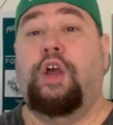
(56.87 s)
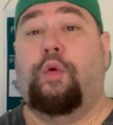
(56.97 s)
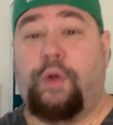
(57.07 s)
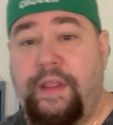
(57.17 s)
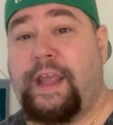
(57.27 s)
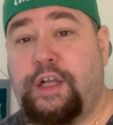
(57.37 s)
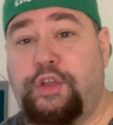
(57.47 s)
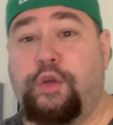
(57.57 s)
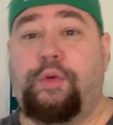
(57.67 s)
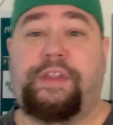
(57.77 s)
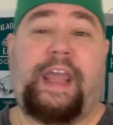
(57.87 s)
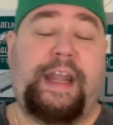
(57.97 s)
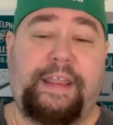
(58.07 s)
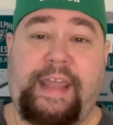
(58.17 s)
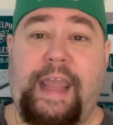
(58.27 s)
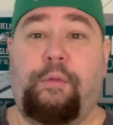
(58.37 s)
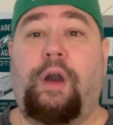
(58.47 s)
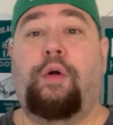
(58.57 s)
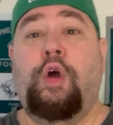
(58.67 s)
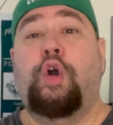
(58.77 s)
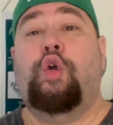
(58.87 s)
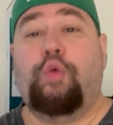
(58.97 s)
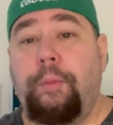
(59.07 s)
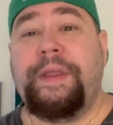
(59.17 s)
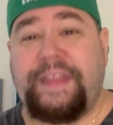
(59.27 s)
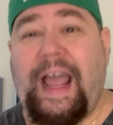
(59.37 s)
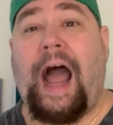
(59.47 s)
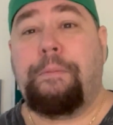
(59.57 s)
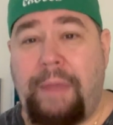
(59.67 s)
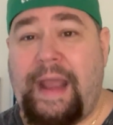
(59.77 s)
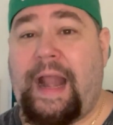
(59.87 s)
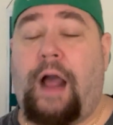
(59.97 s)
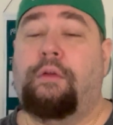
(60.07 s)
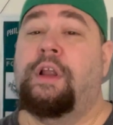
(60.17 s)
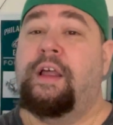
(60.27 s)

What are they going to do with Kenneth Gainwell? Who will be the odd man out?